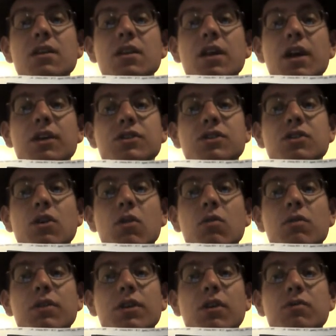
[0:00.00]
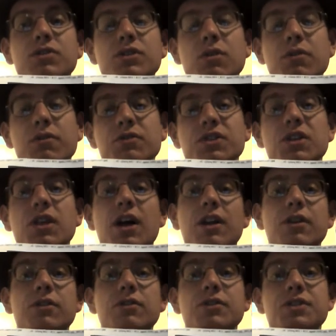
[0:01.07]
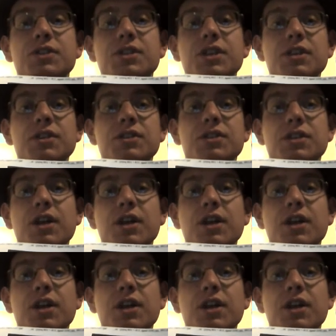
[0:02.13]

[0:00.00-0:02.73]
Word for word: yeah, so you know, so there's a lot of good scenes